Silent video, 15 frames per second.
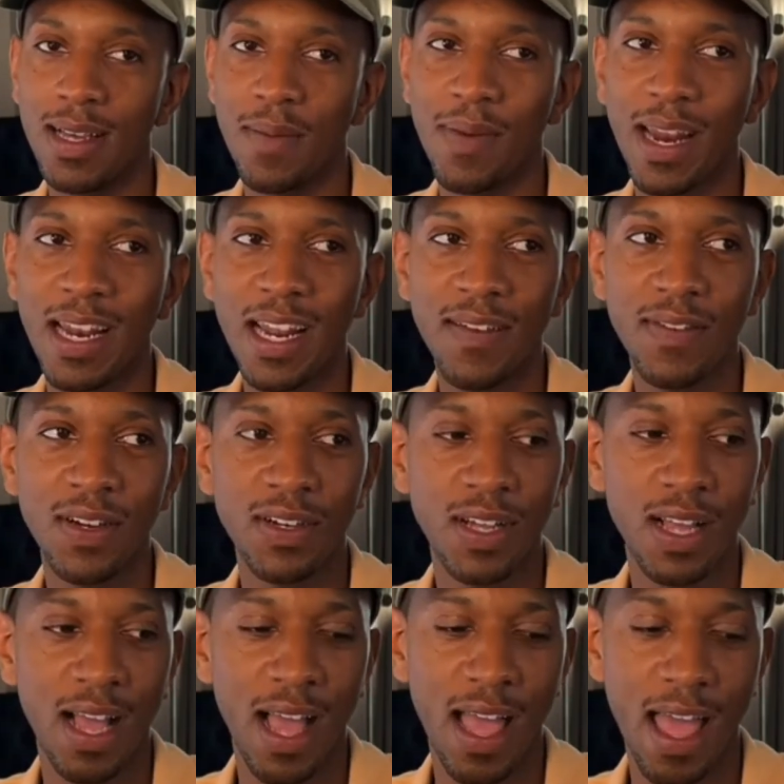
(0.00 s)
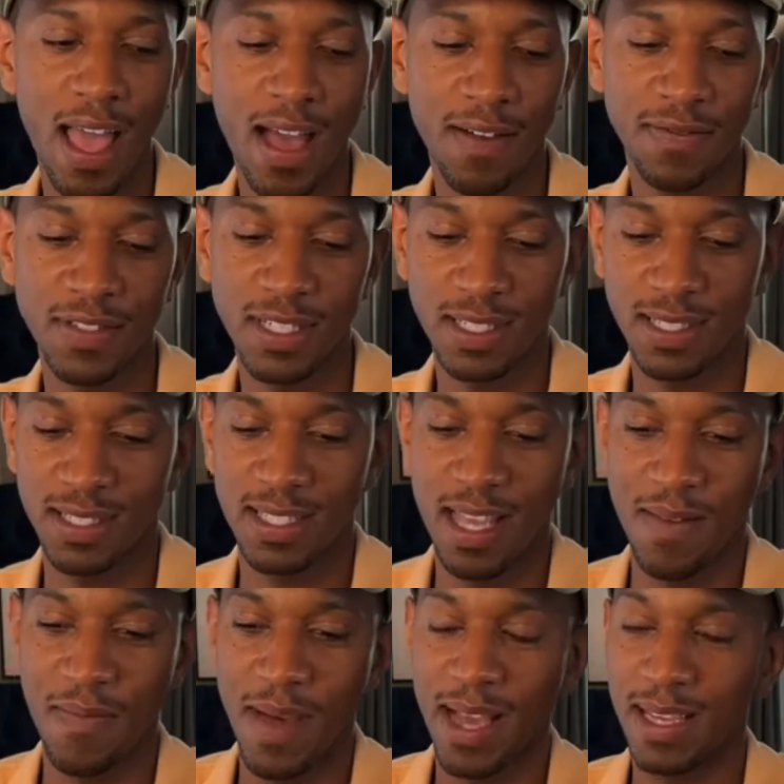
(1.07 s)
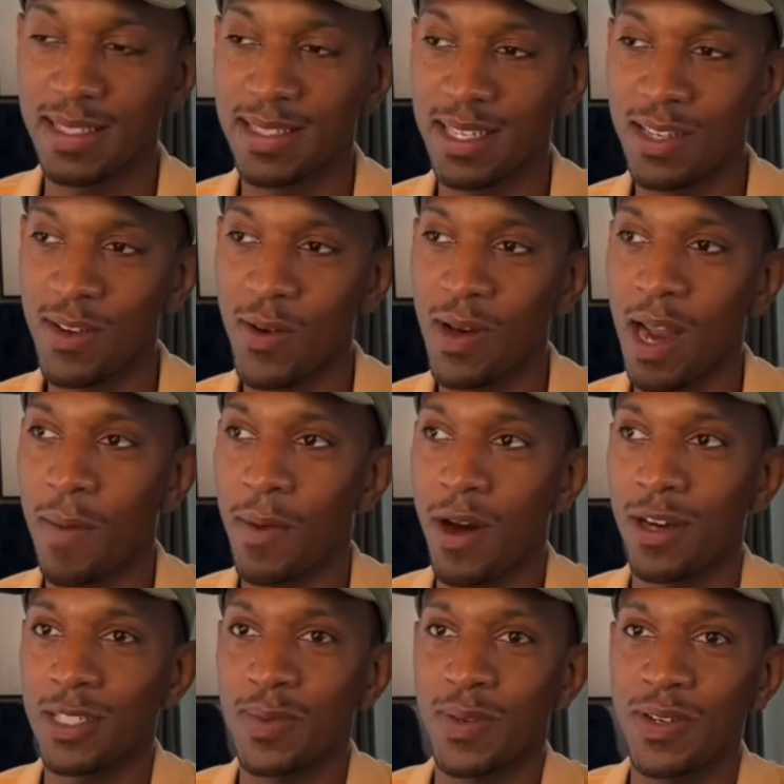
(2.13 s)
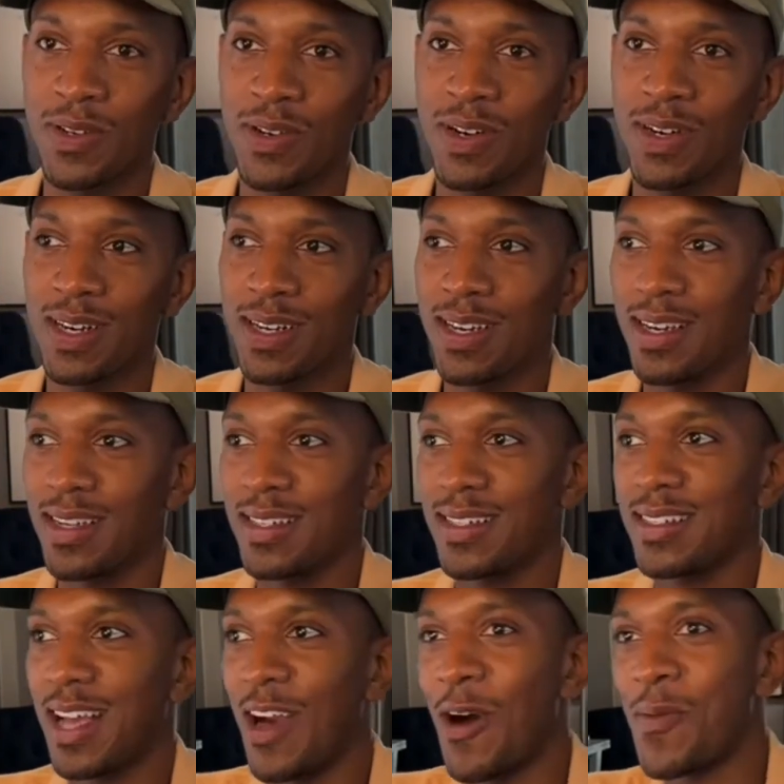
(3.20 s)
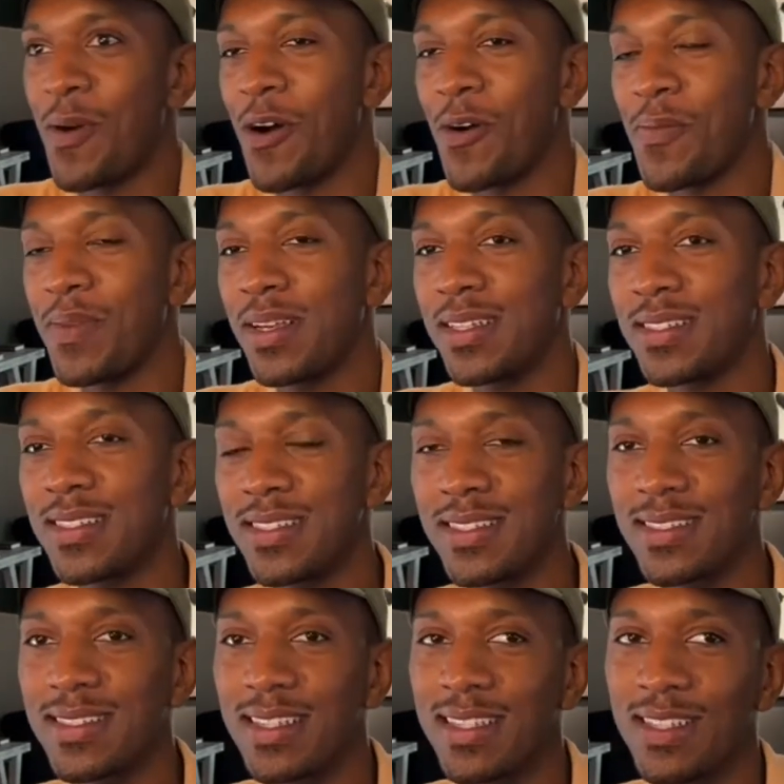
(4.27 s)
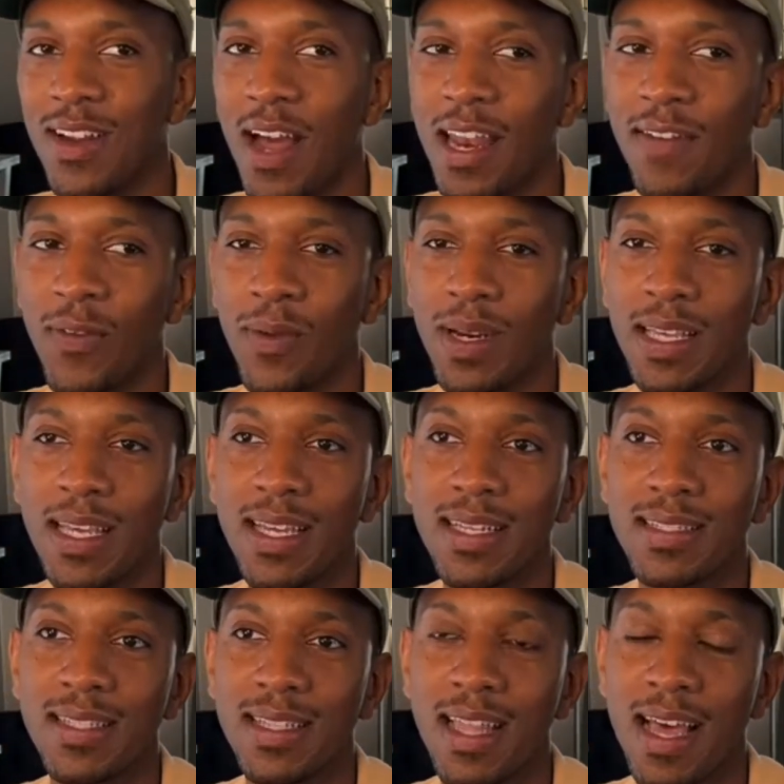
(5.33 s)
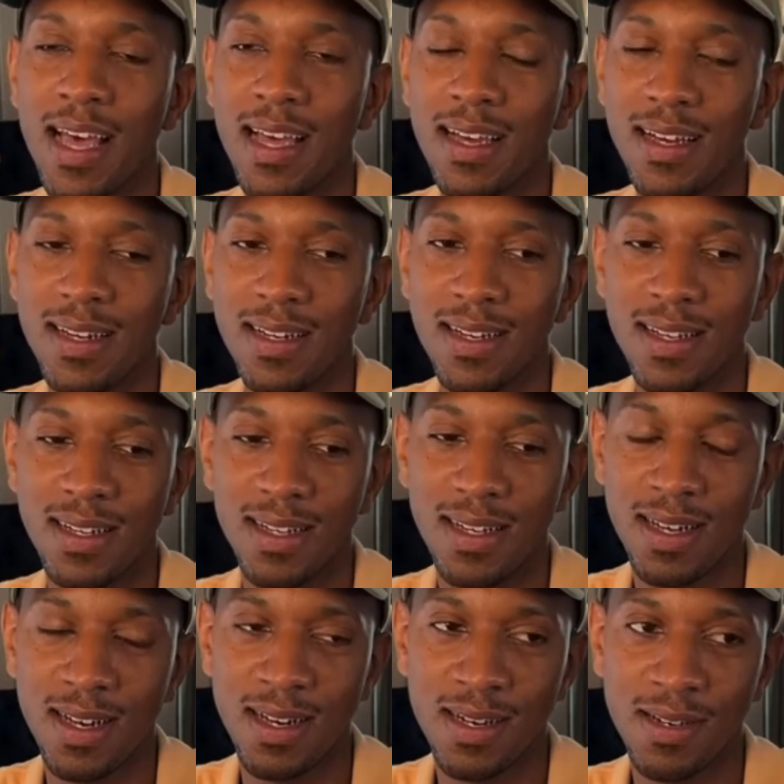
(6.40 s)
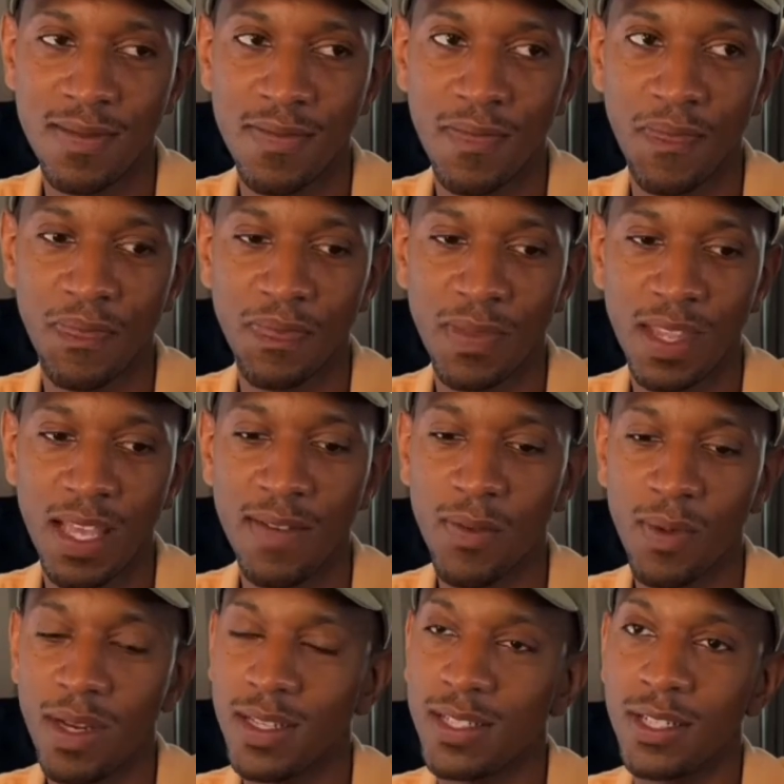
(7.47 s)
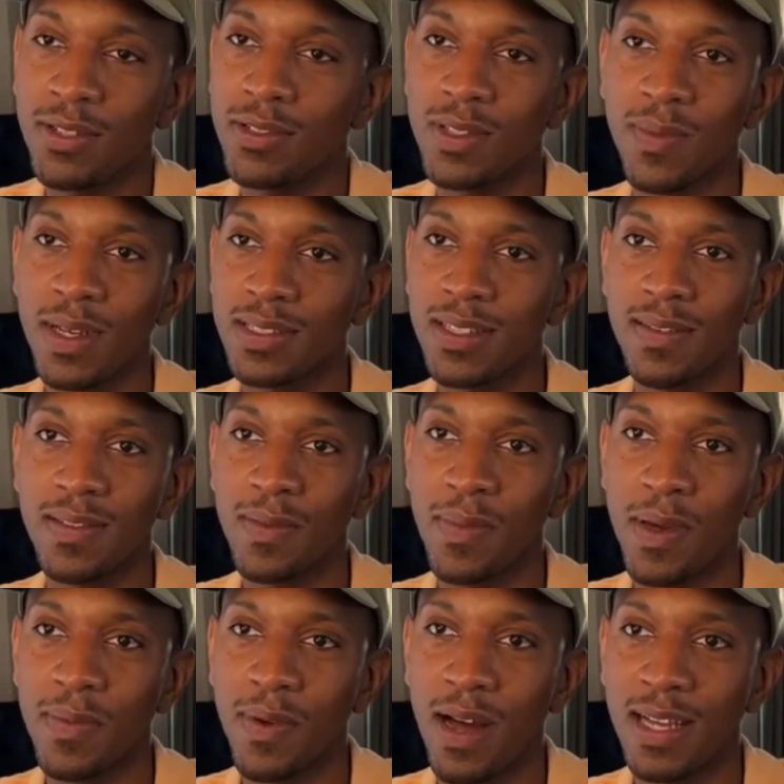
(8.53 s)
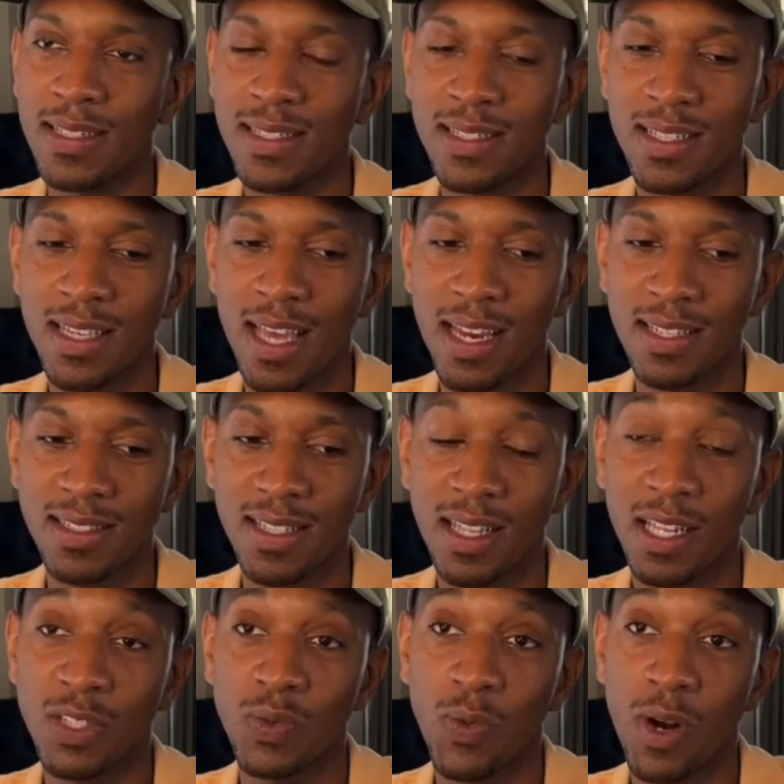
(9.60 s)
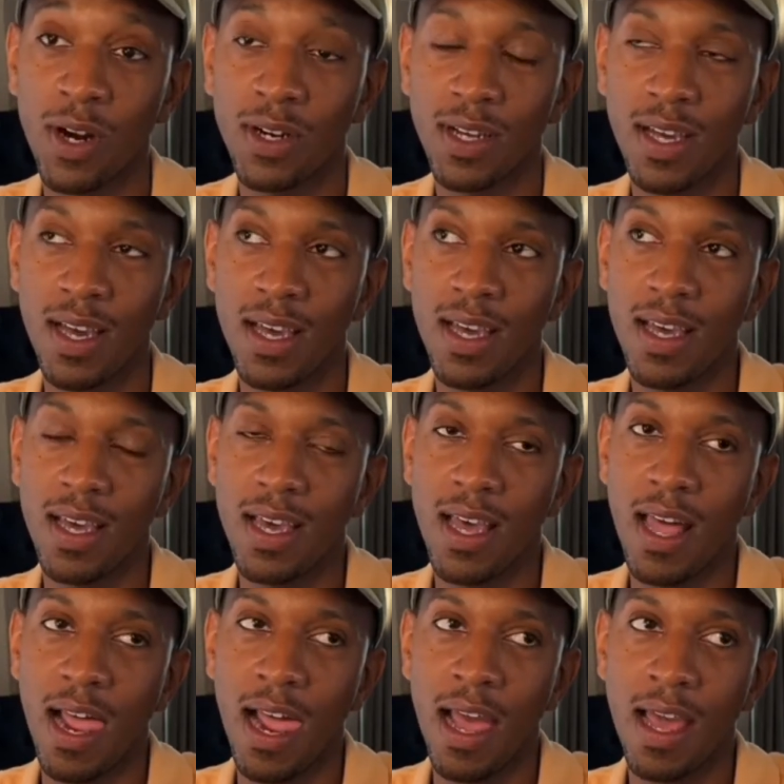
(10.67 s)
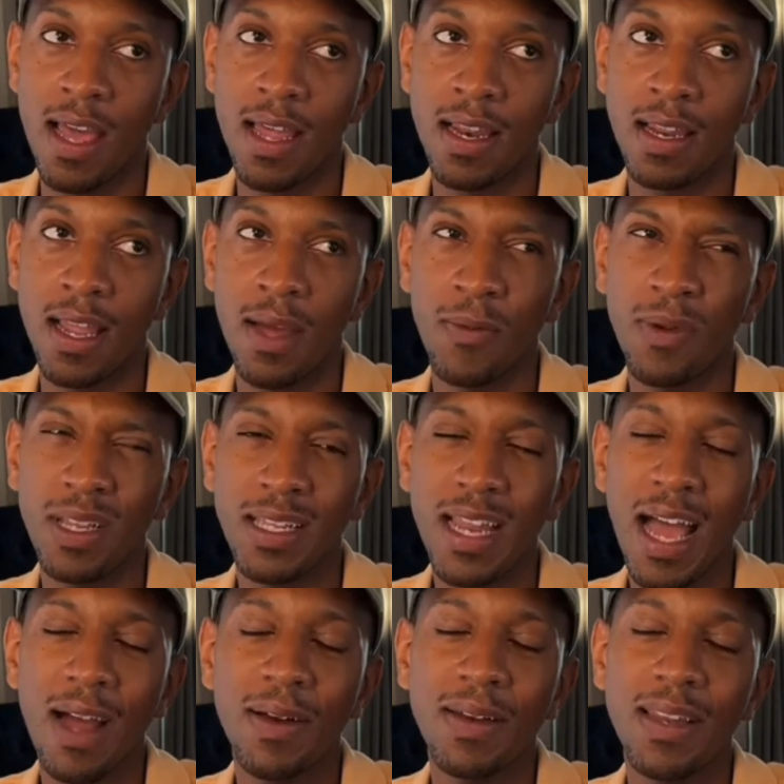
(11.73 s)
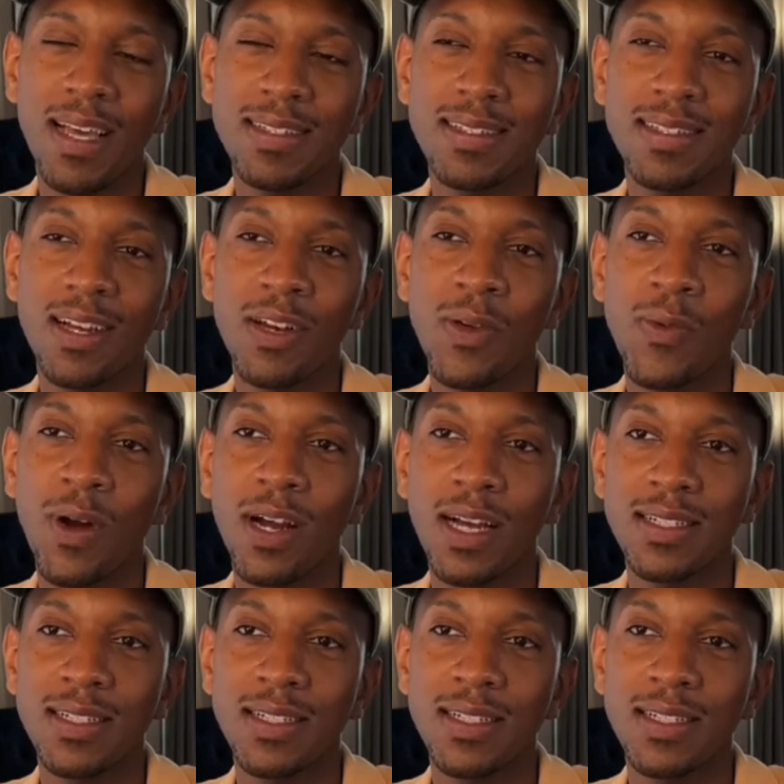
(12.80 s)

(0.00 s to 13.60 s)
But I never have just sat back and said, you know what, I'm an entrepreneur. I own my own business. I never really get into that. Even when introducing myself to people, I just look at it still as work. And really not necessarily work.